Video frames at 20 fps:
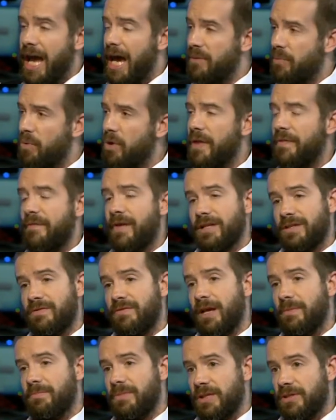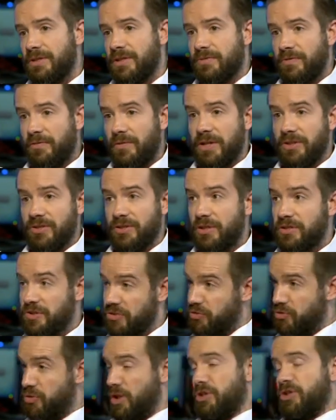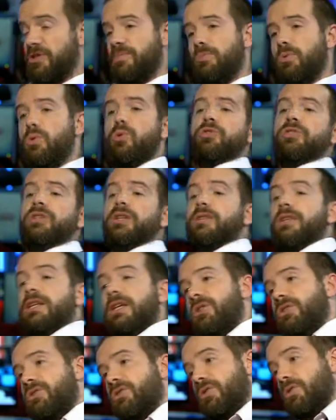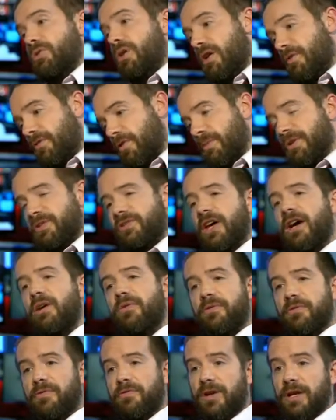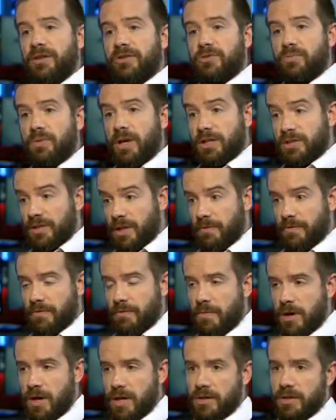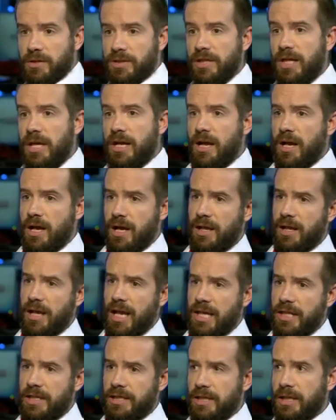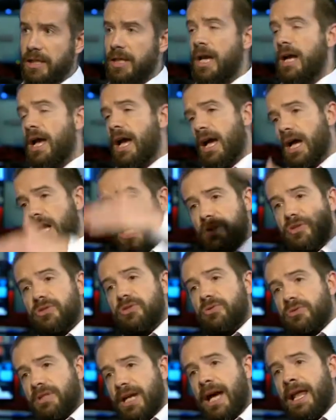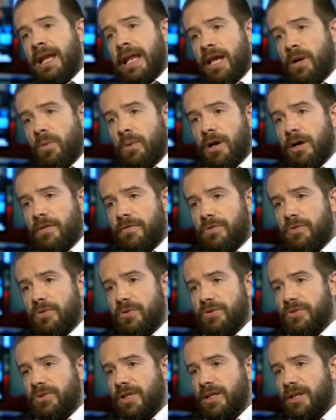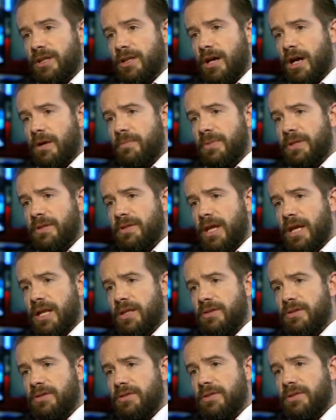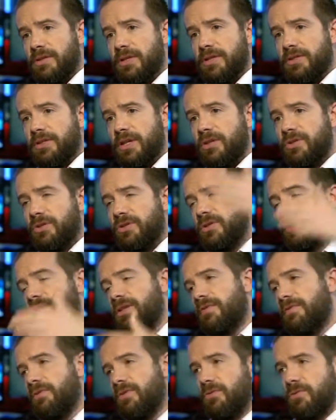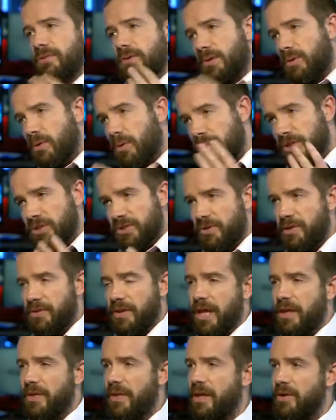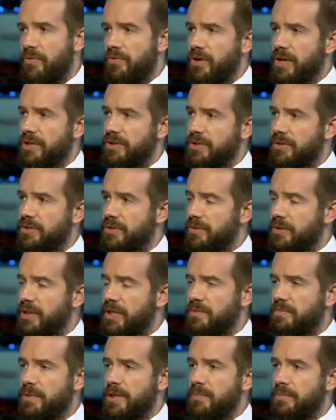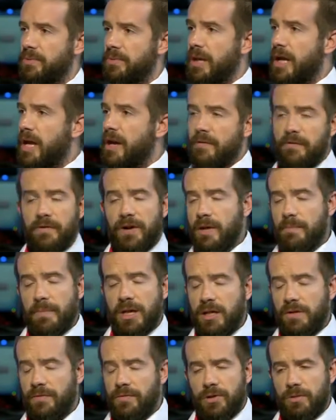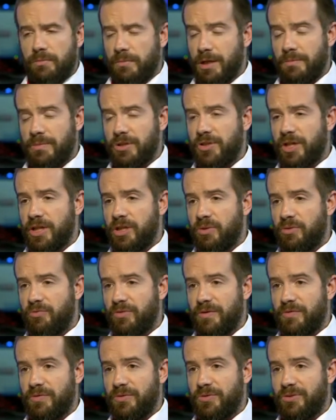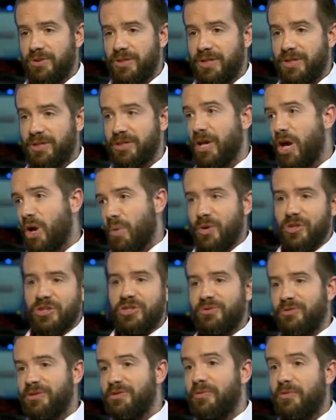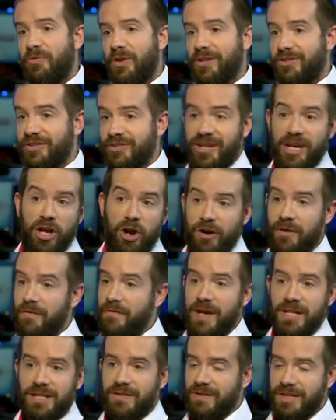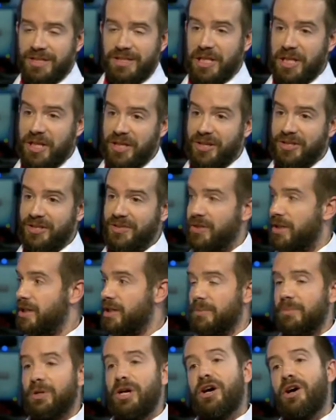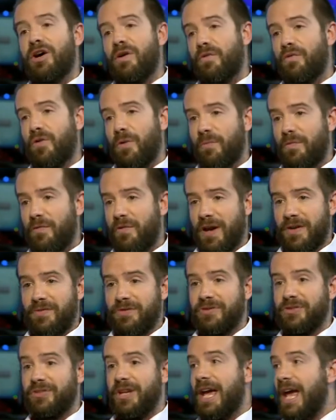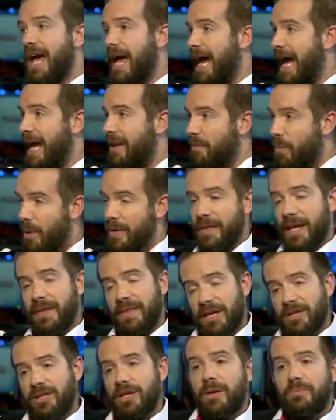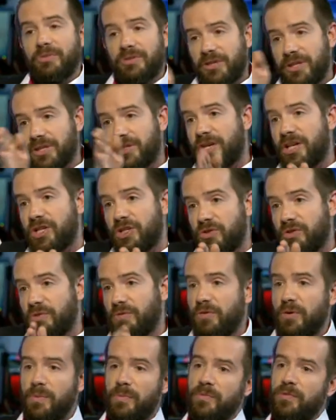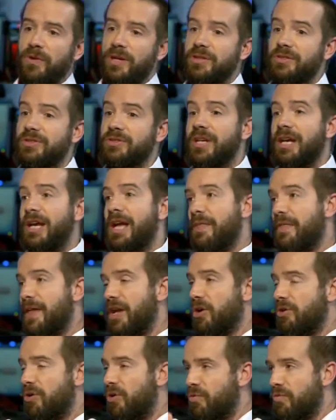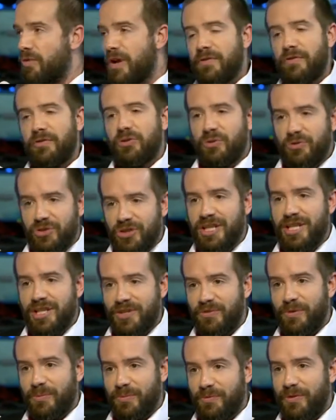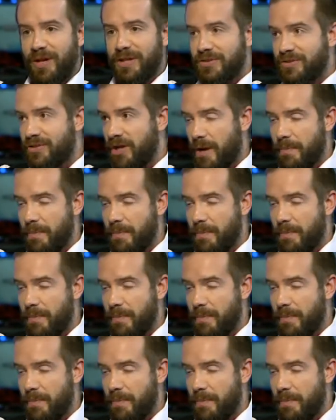and what effectively that means is France is transporting the issue from the south of France, where some of the migrants a landing uh, to Calais, where of course they can come in into this country. And the difficult question that, that, that arises that these people, very many of whom may be genuine refugees, mm. once they're in France, they are effectively seeking asylum from France. And when they then come to this country from France, they are not refugees from France. They are